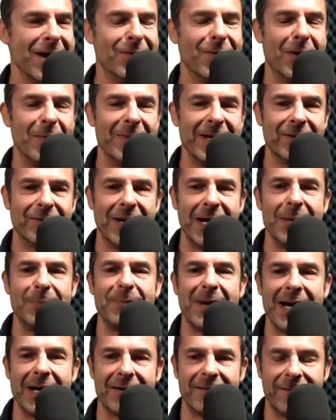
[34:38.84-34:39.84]
We will be
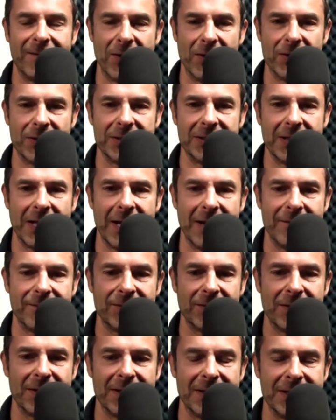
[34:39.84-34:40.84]
right back, folks,
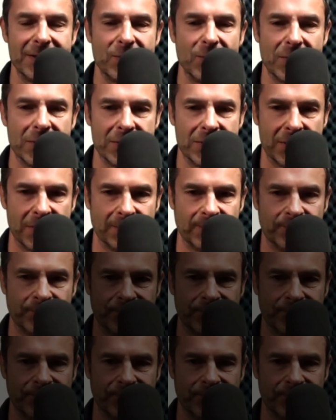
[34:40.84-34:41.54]
after these words.